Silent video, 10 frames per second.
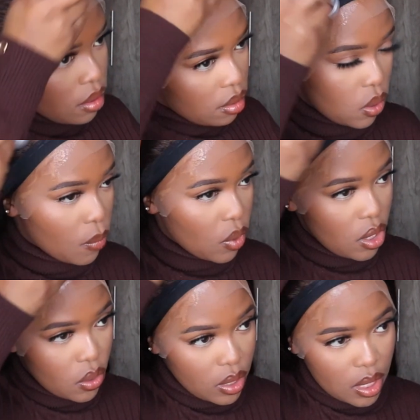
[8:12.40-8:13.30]
So I'm going
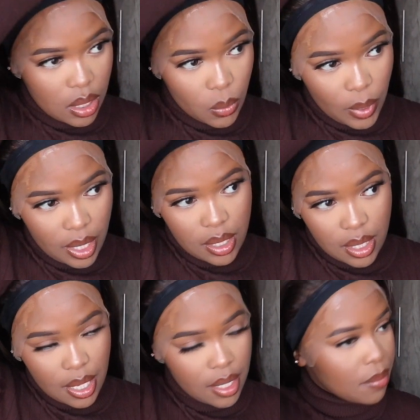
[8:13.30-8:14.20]
to use this wig
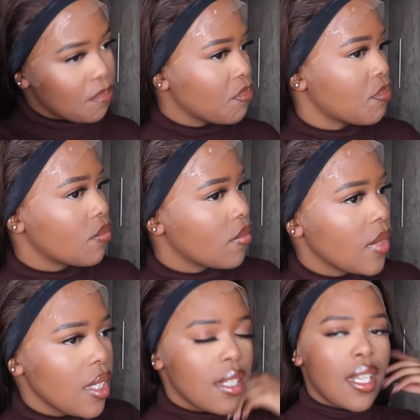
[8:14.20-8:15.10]
stick
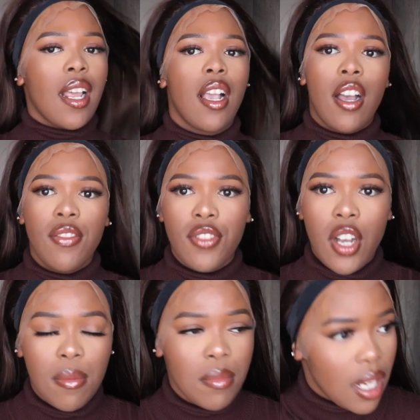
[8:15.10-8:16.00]
that I got
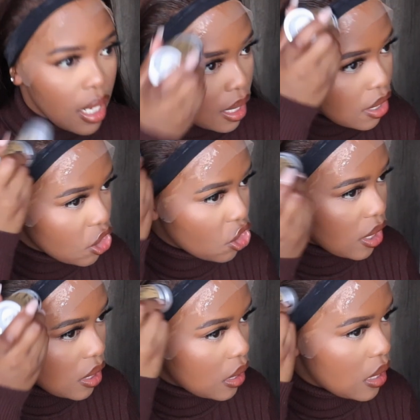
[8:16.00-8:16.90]
from
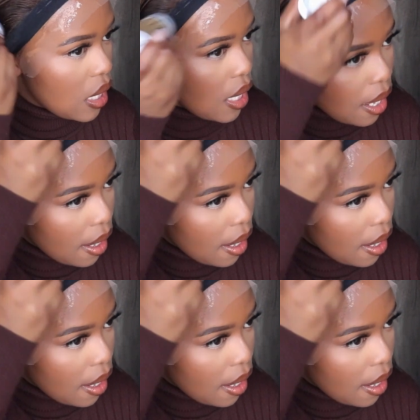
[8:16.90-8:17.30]
Trendy Tea